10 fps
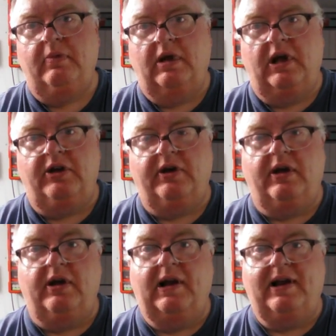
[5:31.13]
and you
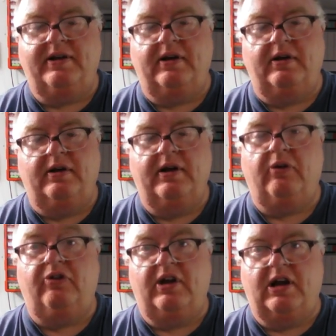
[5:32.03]
get a letter
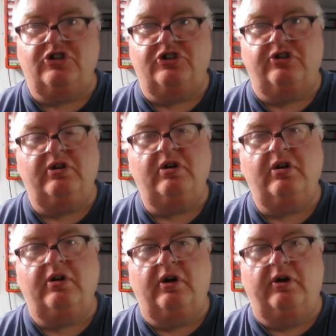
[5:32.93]
annunciation
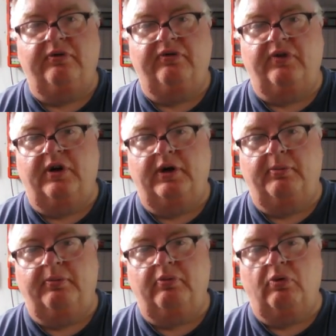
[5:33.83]
of
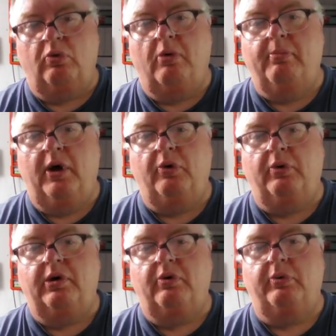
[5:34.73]
what mode
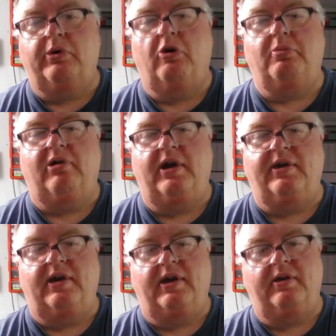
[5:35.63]
we're
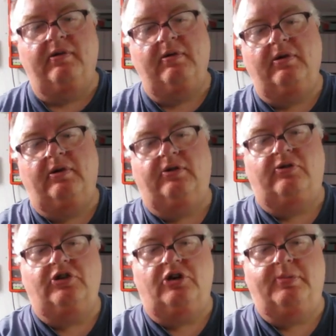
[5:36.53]
operating in. So
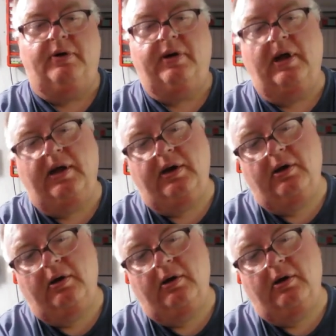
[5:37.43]
change mode again,